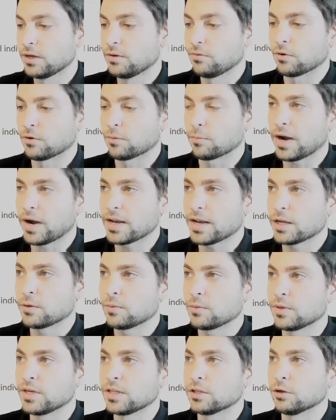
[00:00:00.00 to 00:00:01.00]
For
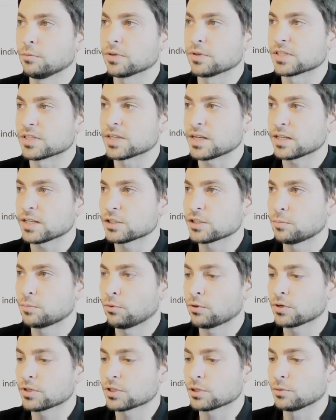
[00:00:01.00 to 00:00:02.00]
mining, we need OpenCL
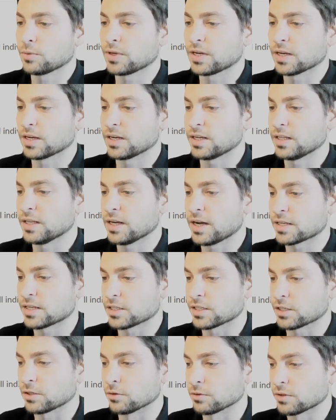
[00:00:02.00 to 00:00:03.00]
support, so we can either
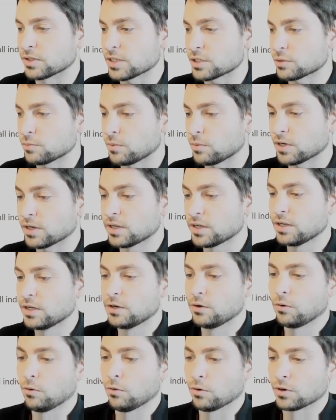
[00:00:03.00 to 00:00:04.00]
execute this one
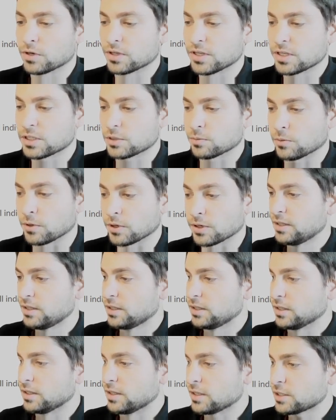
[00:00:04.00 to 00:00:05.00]
or this one.
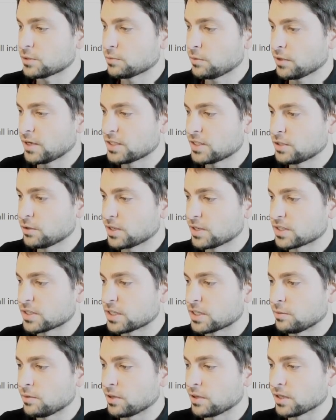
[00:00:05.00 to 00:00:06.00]
This one, as you can
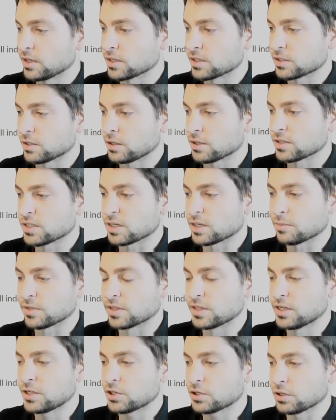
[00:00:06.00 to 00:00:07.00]
see, will install some
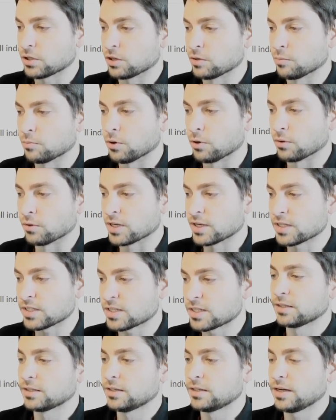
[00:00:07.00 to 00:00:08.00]
additional
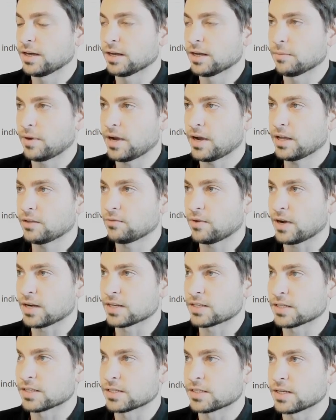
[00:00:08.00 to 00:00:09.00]
components. And my
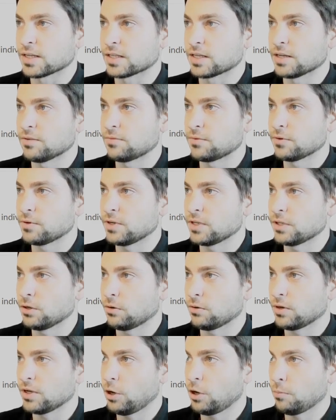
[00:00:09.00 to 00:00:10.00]
advice is that if you need
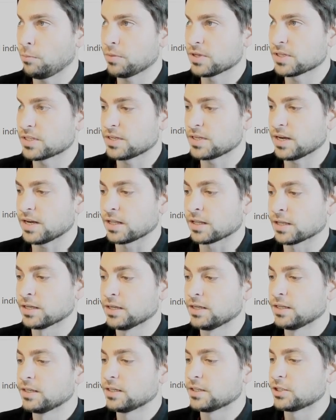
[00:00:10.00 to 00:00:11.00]
only OpenCL,
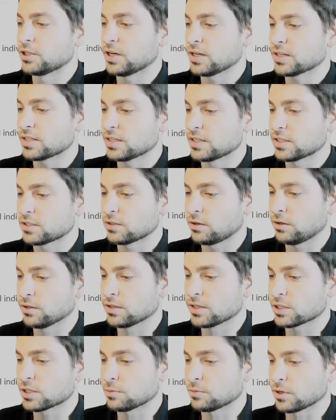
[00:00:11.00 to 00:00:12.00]
just install
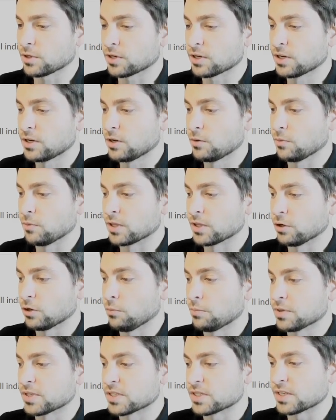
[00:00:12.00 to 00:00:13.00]
this one with
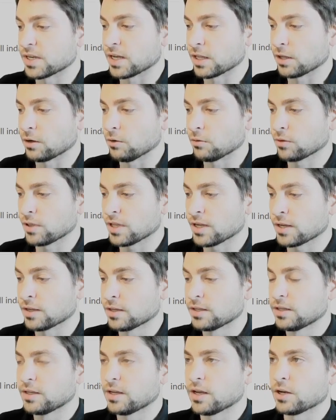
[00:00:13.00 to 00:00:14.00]
OpenCL
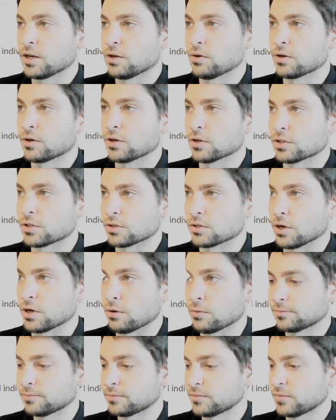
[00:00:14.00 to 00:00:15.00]
only, and you're good to
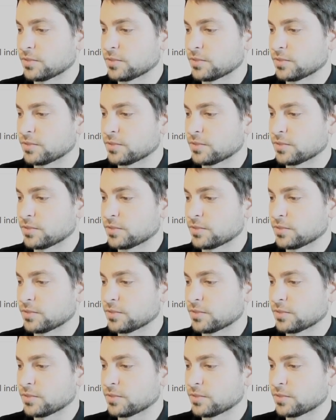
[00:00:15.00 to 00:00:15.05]
go.